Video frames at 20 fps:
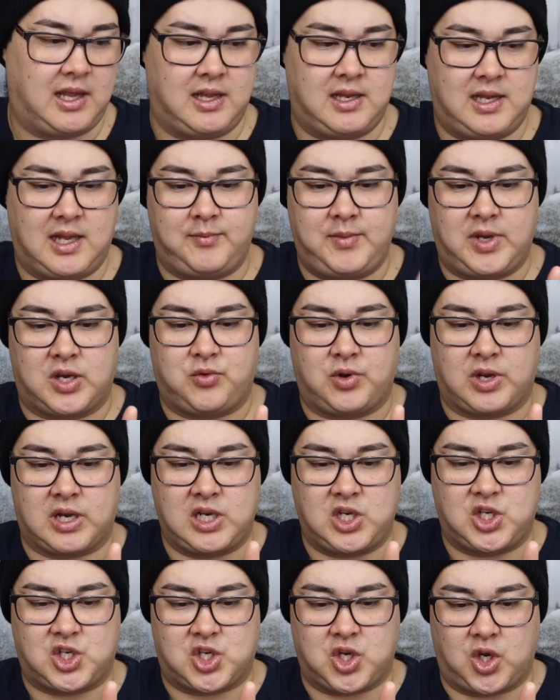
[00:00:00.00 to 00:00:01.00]
let me quickly
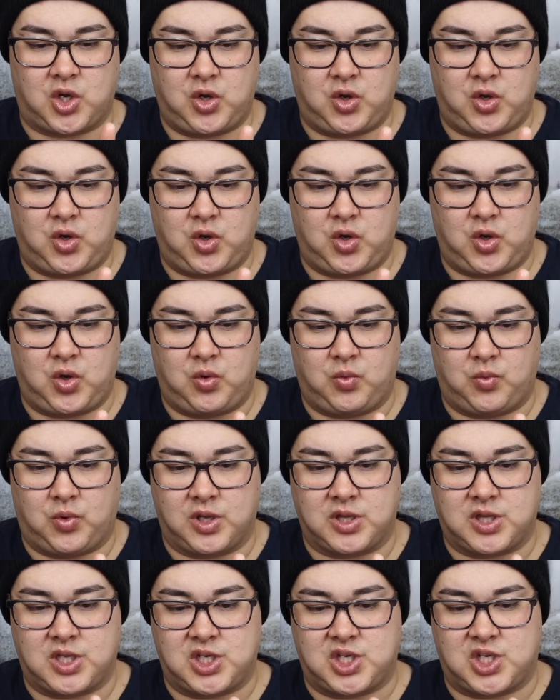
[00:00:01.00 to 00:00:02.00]
show you
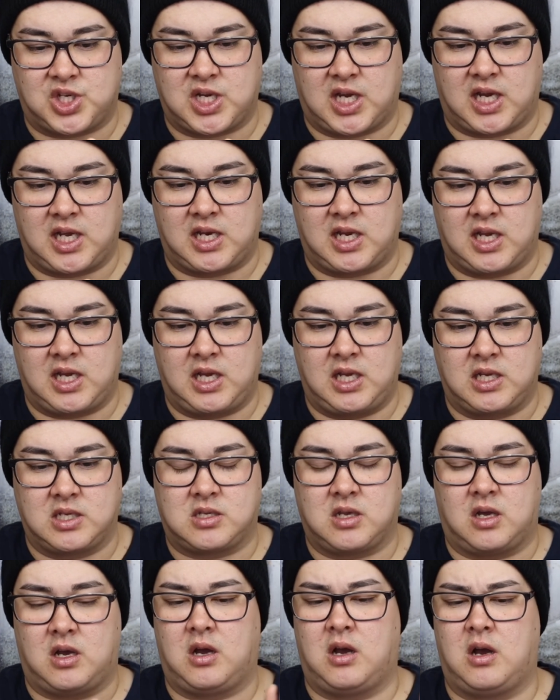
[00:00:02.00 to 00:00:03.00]
what this shade is.
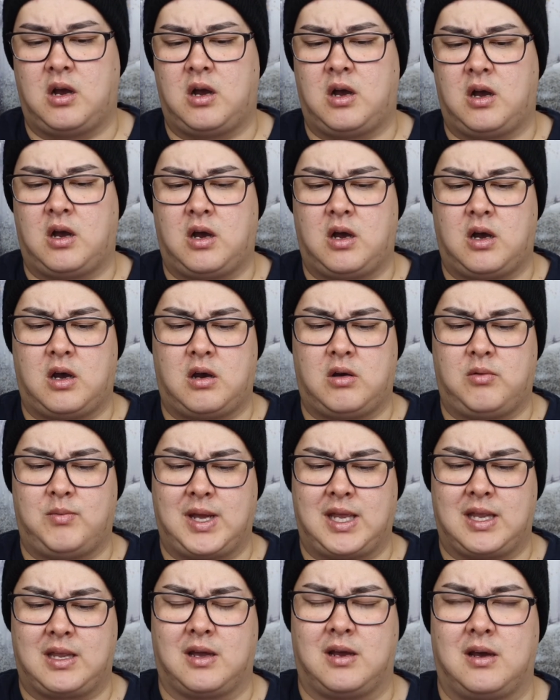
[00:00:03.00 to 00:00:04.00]
Oh my
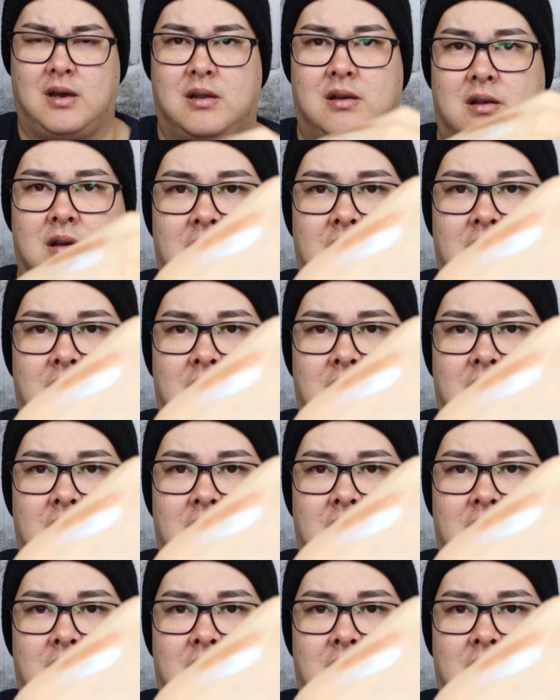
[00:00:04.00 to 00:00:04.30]
god.